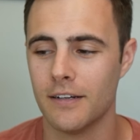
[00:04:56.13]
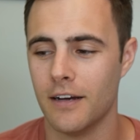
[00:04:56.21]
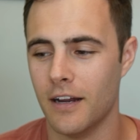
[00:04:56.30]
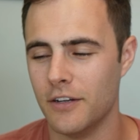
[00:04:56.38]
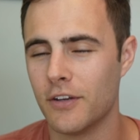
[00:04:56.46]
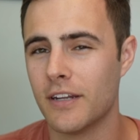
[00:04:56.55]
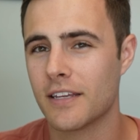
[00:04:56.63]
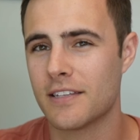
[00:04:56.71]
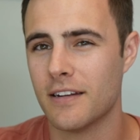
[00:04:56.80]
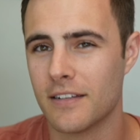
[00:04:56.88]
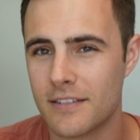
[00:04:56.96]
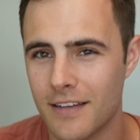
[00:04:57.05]
and you can
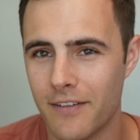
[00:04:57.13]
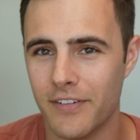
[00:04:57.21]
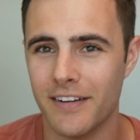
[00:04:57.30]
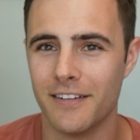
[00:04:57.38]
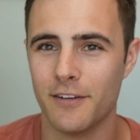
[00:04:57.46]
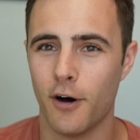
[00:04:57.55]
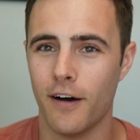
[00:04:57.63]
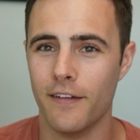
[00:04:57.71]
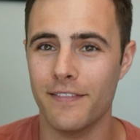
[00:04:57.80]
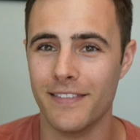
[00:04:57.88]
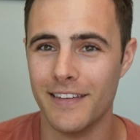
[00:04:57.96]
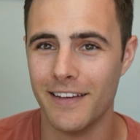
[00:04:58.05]
extend to 7
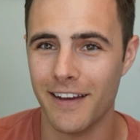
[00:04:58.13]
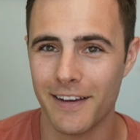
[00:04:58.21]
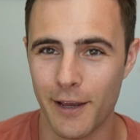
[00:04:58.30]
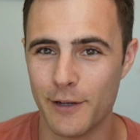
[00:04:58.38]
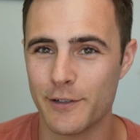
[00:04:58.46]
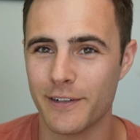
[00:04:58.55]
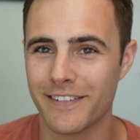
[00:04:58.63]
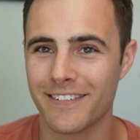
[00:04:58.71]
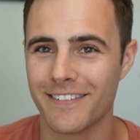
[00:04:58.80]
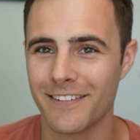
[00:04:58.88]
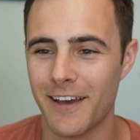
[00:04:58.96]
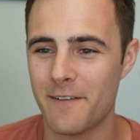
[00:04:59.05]
on the occasion.
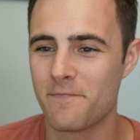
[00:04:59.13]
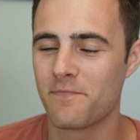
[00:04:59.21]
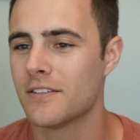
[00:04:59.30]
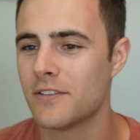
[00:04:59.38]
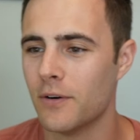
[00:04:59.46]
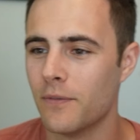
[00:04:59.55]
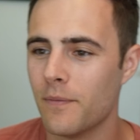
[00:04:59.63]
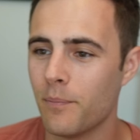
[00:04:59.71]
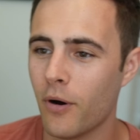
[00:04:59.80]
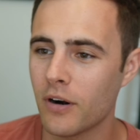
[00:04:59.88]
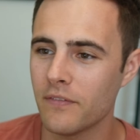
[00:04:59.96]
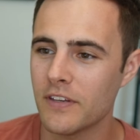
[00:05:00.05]
Okay, so
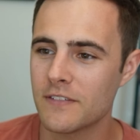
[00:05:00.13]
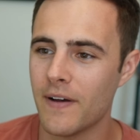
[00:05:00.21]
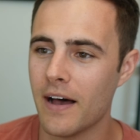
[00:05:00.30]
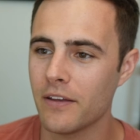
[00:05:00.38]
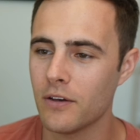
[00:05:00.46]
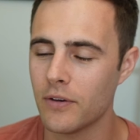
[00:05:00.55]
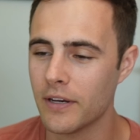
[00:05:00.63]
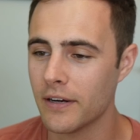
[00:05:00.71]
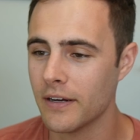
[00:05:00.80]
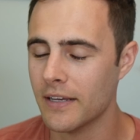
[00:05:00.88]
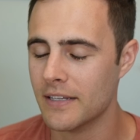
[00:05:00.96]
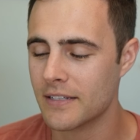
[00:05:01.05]
part of this value here
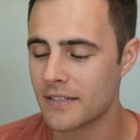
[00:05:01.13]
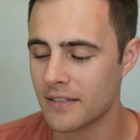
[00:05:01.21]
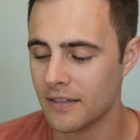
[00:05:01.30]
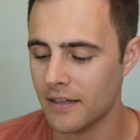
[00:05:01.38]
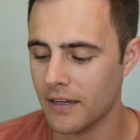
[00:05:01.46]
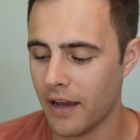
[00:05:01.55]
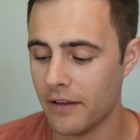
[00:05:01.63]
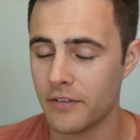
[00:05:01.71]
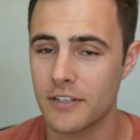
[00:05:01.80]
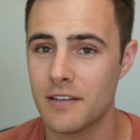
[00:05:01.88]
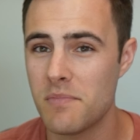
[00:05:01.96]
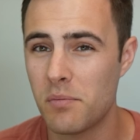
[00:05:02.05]
is there's
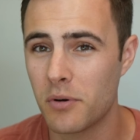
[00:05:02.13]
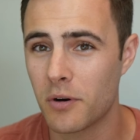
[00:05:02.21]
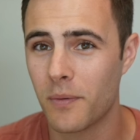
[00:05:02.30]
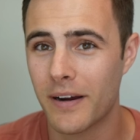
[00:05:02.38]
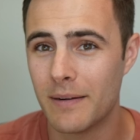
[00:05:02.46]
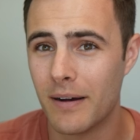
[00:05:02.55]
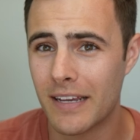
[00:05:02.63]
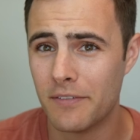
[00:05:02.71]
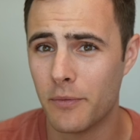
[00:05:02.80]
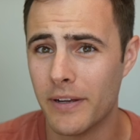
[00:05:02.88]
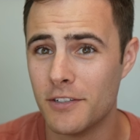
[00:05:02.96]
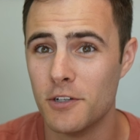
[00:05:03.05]
some people who are worried about giving
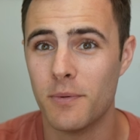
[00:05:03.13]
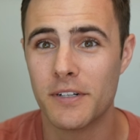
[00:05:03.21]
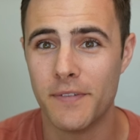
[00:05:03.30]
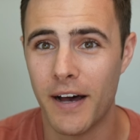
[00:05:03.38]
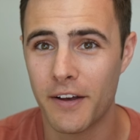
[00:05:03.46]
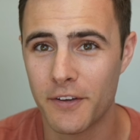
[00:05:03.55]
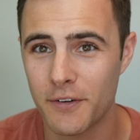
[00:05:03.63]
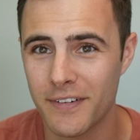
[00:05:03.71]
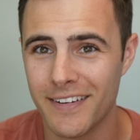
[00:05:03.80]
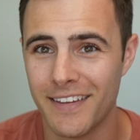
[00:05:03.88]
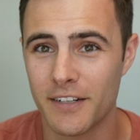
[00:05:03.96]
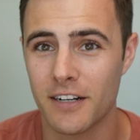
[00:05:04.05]
away too much value in their